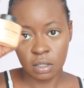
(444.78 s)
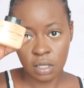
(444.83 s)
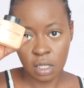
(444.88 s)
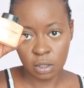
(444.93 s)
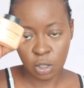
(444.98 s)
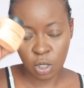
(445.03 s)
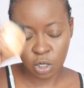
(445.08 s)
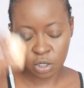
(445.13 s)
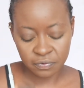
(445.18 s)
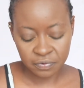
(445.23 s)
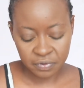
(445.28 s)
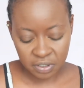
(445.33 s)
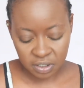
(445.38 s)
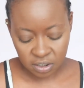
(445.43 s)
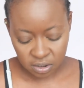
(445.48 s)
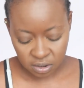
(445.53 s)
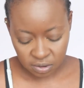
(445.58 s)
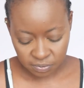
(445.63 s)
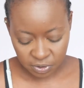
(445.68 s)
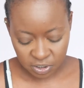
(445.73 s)
a lot of
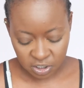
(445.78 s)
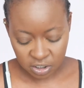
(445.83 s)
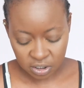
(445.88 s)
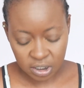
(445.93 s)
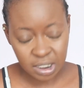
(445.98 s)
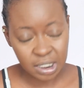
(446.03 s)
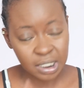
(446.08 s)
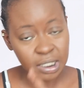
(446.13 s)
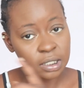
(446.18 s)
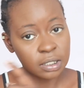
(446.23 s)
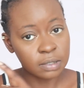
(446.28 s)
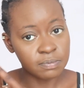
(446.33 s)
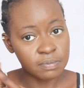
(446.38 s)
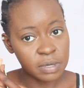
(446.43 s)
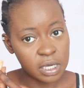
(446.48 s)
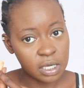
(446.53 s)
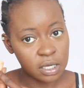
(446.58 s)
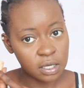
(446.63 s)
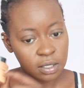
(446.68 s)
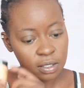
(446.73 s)
this, because this is
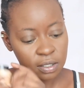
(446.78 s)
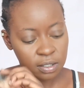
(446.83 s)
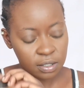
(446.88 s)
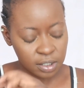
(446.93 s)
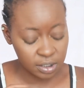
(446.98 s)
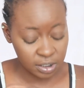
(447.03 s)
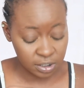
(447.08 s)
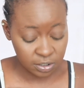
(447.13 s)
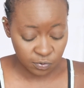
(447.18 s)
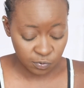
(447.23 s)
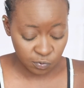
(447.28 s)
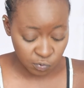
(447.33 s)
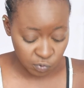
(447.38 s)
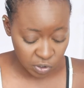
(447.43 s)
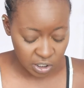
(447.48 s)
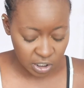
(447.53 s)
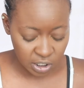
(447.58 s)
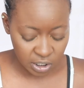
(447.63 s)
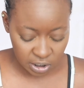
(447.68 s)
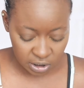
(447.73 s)
big. This is a
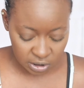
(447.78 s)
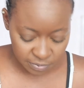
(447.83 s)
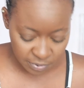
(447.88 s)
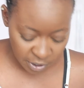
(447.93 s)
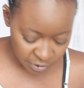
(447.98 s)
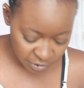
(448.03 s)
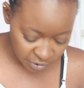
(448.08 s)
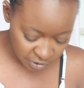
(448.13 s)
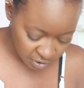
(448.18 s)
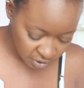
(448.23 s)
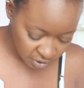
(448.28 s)
really nice powder.